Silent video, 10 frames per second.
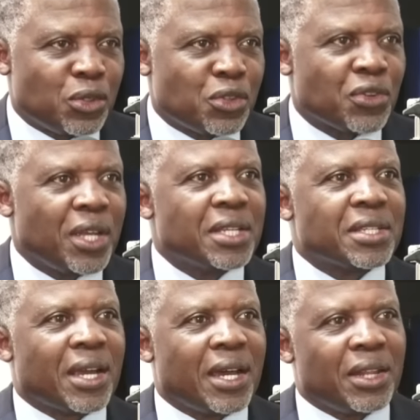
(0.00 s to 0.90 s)
to train
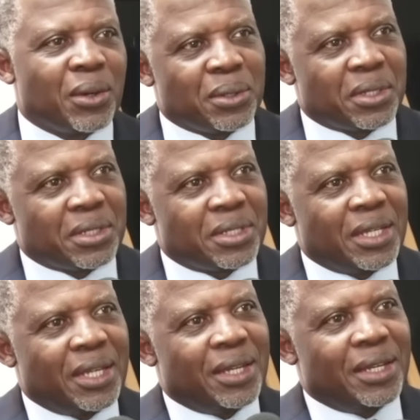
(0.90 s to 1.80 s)
as a cardiologist,
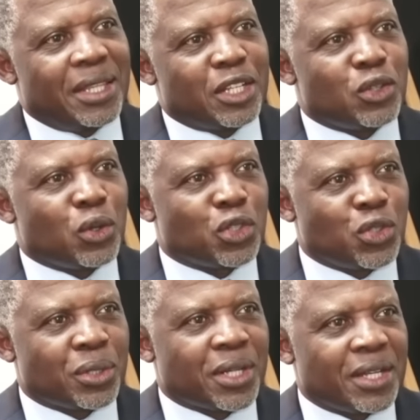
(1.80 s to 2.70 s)
there's no
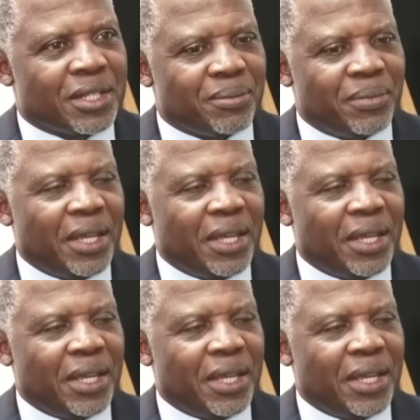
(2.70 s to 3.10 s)
shortcut.